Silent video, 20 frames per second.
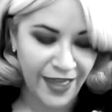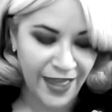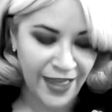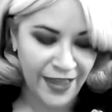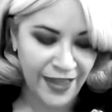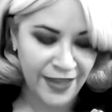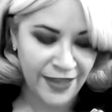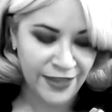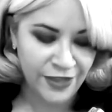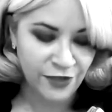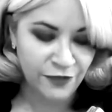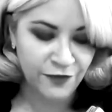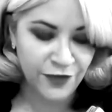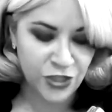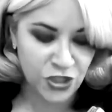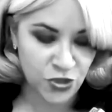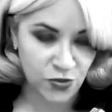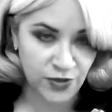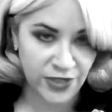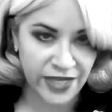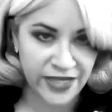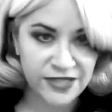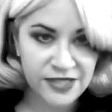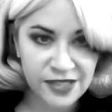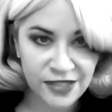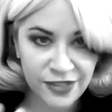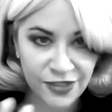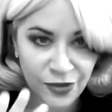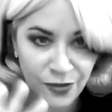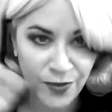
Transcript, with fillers: and you visualize it.